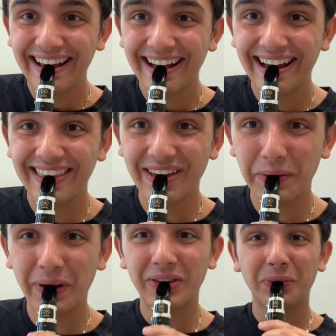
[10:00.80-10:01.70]
And then
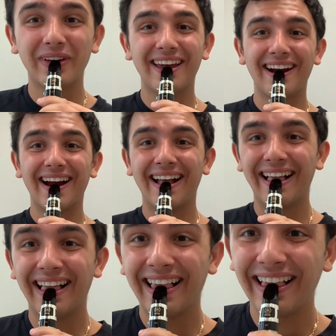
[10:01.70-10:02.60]
once we're there,
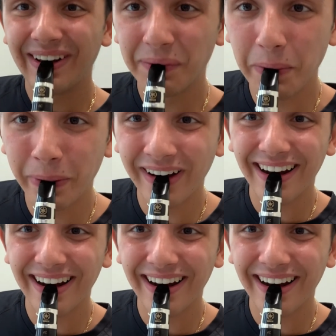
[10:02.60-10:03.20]
we put